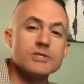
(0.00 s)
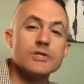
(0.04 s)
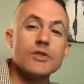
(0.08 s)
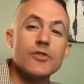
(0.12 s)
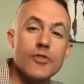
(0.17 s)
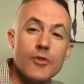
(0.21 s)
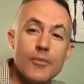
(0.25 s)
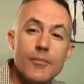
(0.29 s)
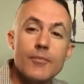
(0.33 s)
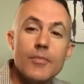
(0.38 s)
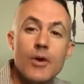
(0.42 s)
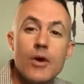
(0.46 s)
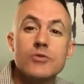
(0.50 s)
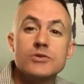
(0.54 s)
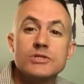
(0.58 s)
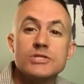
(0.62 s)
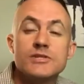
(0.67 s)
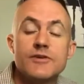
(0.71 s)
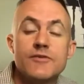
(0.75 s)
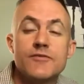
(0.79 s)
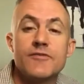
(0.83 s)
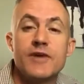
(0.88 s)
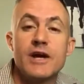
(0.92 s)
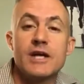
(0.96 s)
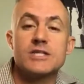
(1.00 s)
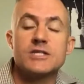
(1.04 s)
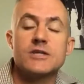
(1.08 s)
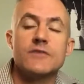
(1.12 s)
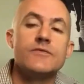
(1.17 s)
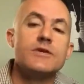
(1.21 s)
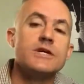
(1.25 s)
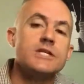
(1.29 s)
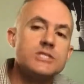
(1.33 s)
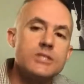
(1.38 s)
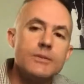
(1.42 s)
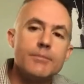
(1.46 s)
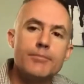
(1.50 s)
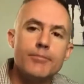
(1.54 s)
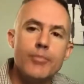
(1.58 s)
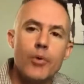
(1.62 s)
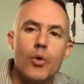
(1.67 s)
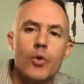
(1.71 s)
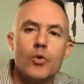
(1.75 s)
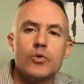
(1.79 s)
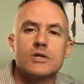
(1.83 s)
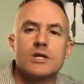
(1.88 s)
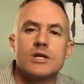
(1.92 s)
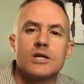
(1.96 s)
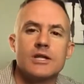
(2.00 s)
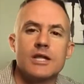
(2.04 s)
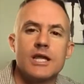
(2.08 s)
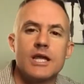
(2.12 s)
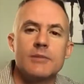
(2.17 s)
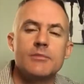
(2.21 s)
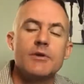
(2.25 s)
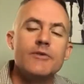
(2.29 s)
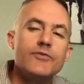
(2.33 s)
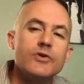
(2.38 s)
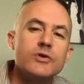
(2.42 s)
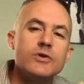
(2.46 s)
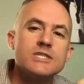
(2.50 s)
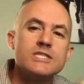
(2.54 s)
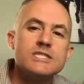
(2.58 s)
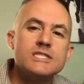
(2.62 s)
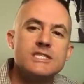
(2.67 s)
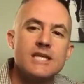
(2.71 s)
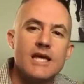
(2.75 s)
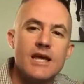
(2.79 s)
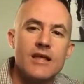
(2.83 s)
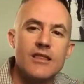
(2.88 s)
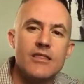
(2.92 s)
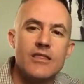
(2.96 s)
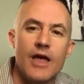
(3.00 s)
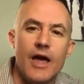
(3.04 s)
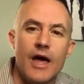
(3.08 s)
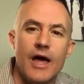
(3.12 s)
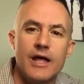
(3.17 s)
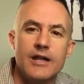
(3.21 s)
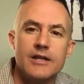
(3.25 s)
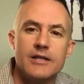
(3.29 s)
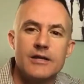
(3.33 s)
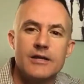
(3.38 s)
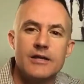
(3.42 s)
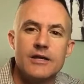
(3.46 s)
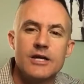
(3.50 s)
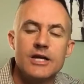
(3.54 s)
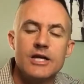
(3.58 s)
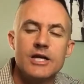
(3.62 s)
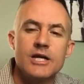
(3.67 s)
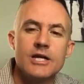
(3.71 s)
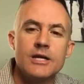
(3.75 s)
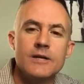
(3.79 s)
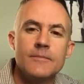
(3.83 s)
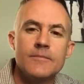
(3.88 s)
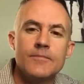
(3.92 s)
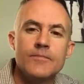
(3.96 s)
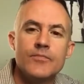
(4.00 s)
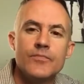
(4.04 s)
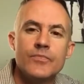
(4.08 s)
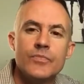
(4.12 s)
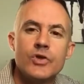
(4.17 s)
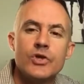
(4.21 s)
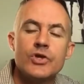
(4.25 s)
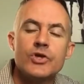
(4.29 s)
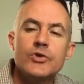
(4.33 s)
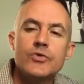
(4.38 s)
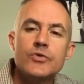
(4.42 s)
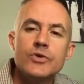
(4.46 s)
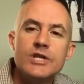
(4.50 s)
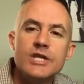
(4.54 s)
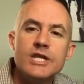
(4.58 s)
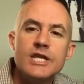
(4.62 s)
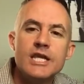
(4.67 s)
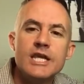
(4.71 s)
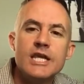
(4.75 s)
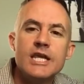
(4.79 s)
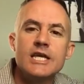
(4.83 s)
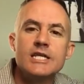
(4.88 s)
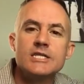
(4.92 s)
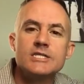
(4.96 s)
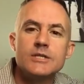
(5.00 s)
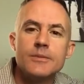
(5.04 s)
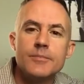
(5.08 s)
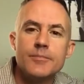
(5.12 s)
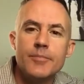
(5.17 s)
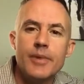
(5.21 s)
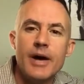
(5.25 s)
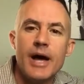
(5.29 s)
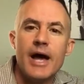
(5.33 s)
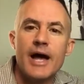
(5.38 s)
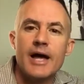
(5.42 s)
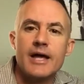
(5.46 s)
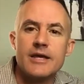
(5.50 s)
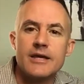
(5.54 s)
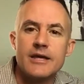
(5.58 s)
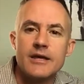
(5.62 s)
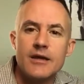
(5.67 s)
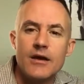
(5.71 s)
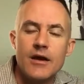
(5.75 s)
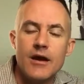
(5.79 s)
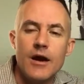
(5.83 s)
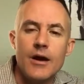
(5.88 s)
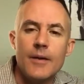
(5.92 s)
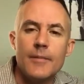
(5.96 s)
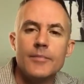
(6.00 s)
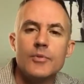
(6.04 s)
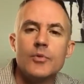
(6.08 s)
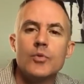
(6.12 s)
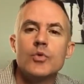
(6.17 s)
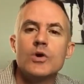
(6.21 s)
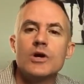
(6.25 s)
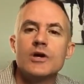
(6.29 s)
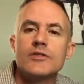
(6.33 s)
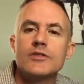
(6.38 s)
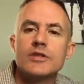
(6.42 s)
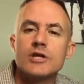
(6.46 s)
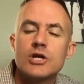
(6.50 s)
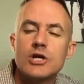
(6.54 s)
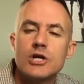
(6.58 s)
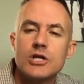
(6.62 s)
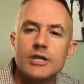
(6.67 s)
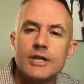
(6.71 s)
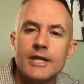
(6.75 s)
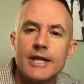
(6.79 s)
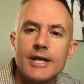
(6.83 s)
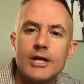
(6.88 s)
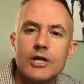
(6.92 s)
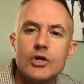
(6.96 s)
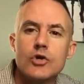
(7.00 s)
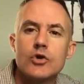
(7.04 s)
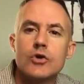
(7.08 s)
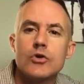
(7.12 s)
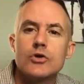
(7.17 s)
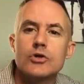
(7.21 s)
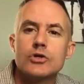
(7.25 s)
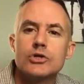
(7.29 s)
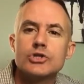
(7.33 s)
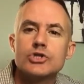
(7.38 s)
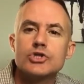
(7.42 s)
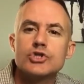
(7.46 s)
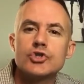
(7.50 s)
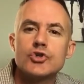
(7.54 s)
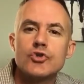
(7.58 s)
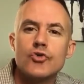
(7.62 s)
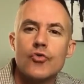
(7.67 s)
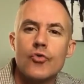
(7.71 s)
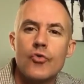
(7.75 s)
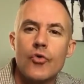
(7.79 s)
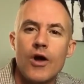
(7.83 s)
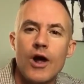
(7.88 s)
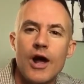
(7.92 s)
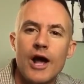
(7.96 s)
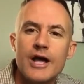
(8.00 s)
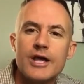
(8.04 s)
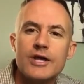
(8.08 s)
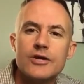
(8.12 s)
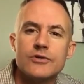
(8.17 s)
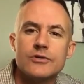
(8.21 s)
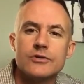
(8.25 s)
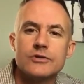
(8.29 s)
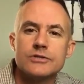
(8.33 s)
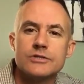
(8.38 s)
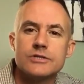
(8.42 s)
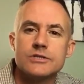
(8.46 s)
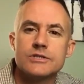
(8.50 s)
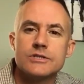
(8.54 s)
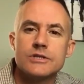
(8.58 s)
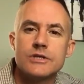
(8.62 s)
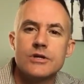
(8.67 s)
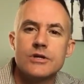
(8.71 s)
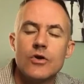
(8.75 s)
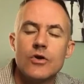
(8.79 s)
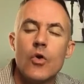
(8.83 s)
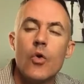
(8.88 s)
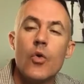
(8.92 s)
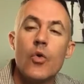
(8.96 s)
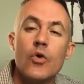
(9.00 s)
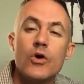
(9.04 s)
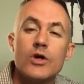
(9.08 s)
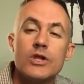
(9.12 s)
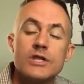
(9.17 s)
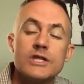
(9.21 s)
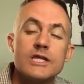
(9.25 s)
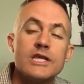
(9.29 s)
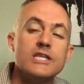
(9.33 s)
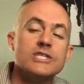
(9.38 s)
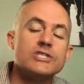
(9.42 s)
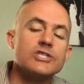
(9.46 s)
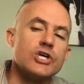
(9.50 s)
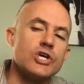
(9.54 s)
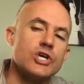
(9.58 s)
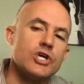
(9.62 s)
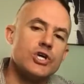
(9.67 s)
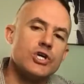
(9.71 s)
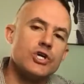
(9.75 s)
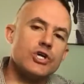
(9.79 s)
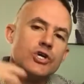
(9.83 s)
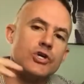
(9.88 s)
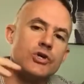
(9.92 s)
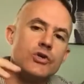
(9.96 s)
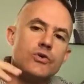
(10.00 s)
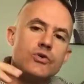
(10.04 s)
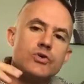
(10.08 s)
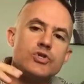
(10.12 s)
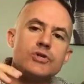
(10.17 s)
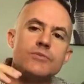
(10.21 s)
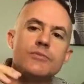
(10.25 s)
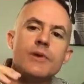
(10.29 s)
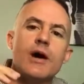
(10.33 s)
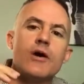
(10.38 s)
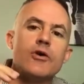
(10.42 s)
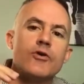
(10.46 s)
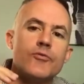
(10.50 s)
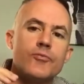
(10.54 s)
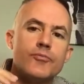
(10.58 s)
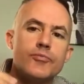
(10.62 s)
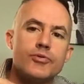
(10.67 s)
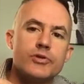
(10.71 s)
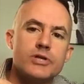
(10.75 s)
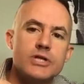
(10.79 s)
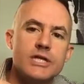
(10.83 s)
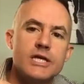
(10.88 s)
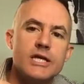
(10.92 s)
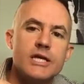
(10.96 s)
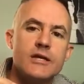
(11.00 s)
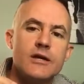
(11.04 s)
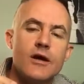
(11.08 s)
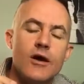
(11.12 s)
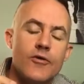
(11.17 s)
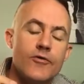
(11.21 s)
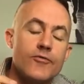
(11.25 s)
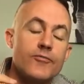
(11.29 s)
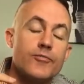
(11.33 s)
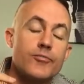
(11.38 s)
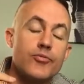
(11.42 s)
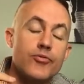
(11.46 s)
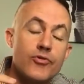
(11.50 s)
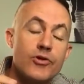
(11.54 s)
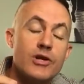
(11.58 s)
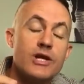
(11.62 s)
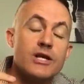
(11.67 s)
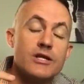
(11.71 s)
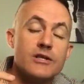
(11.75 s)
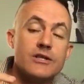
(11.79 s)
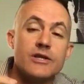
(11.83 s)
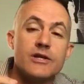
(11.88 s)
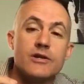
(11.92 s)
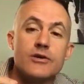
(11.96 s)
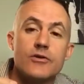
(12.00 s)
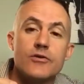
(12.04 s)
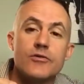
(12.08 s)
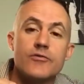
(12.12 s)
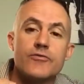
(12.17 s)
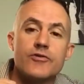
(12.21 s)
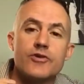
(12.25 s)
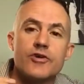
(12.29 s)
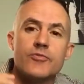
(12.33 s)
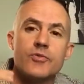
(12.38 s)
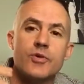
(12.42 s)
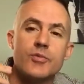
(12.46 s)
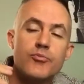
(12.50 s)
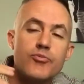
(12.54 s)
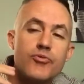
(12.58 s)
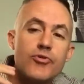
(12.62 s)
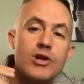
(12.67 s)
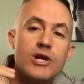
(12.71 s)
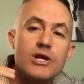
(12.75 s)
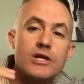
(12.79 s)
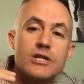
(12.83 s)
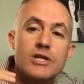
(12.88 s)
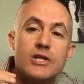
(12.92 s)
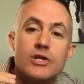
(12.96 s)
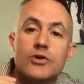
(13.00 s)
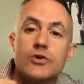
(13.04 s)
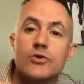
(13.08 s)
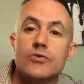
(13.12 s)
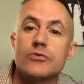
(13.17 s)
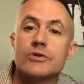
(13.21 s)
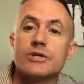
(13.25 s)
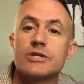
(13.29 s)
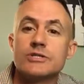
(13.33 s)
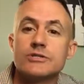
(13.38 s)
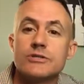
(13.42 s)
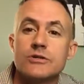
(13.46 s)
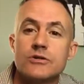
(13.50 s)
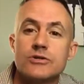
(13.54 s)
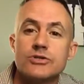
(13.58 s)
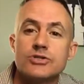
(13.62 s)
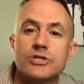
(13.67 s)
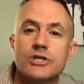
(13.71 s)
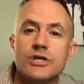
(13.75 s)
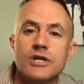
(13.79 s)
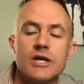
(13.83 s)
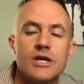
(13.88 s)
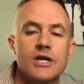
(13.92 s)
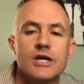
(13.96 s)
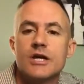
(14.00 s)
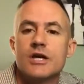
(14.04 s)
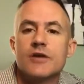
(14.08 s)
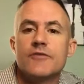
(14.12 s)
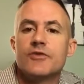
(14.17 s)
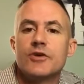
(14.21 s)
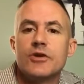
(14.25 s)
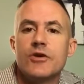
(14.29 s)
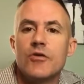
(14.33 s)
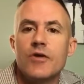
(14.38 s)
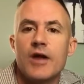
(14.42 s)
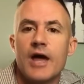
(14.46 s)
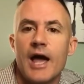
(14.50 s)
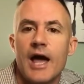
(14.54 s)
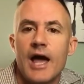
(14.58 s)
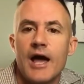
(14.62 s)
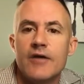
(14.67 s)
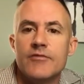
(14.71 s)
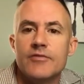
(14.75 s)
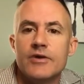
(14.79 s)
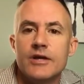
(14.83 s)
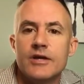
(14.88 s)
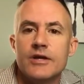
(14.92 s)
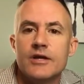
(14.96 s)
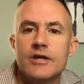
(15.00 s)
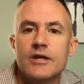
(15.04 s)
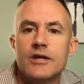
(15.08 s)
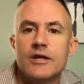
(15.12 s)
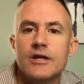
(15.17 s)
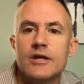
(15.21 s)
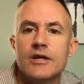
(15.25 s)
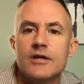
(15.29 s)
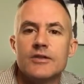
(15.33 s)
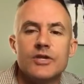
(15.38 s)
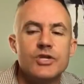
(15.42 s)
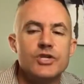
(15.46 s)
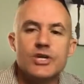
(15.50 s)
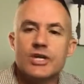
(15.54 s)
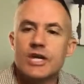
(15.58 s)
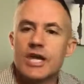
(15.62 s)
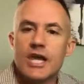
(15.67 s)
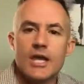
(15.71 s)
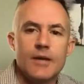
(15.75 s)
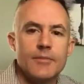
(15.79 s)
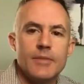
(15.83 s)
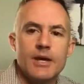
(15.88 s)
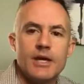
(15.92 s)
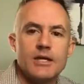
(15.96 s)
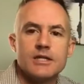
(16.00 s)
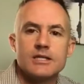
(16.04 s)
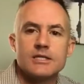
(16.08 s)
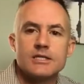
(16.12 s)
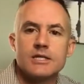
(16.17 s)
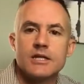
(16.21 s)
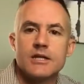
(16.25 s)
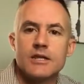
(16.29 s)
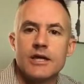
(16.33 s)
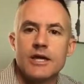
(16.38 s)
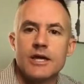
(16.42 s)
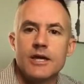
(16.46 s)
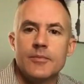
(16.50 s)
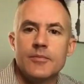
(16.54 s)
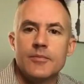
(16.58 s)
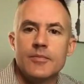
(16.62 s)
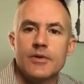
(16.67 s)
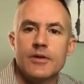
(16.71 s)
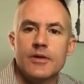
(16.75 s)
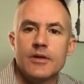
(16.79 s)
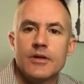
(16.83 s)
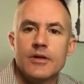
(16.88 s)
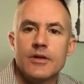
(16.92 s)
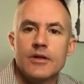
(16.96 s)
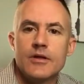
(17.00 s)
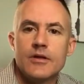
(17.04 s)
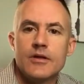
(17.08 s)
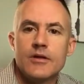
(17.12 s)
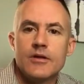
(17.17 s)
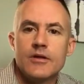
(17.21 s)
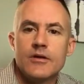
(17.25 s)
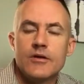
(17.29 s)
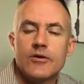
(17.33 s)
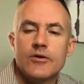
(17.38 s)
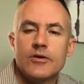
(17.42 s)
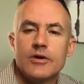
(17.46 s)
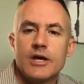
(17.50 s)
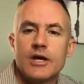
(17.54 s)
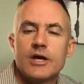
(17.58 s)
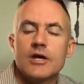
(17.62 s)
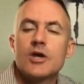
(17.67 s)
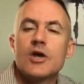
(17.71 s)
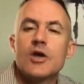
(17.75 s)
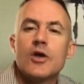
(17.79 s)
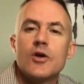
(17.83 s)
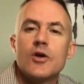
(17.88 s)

the most effective. It's a bold claim. If you say that, you need to back it up with clinical trials, or at least a huge amount of preclinical research. If you don't have it, then you can't make this claim. Okay.